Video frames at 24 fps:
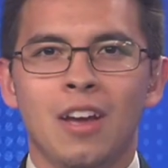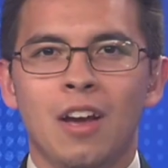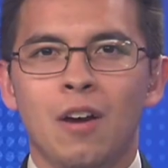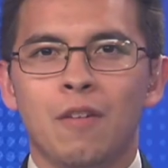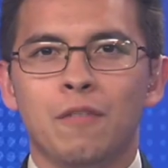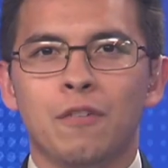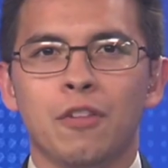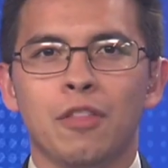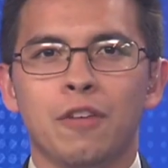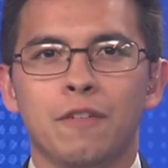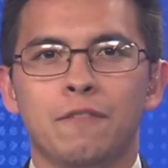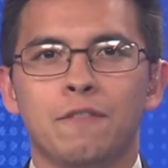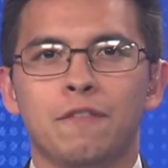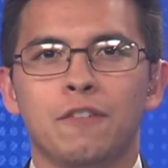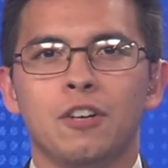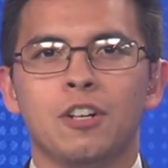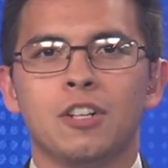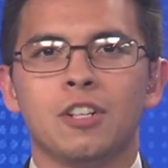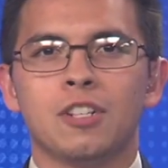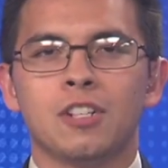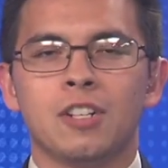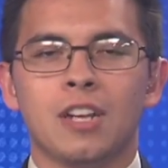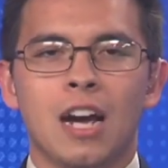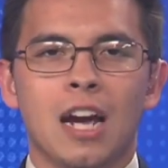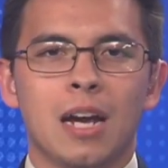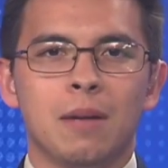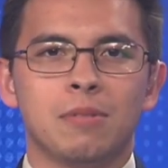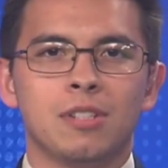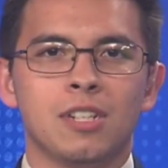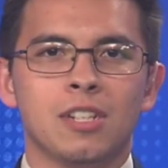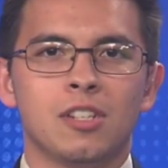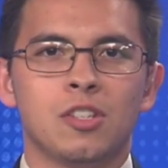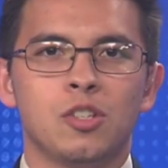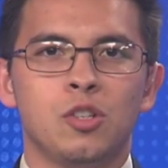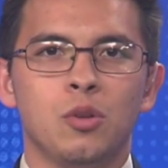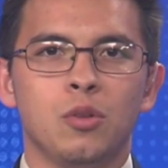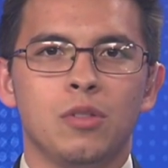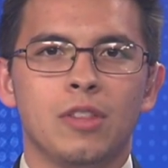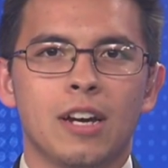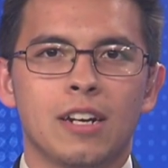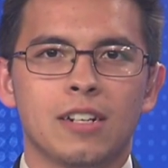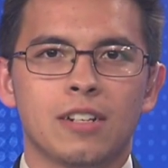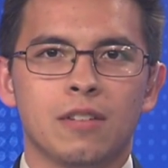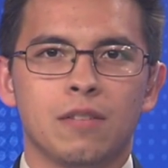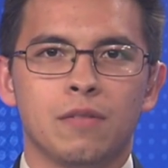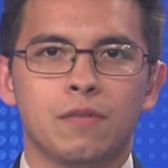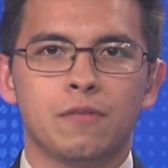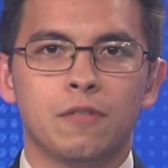For the first time since
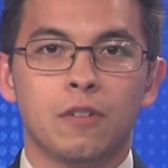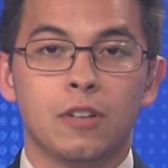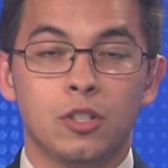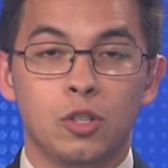2000,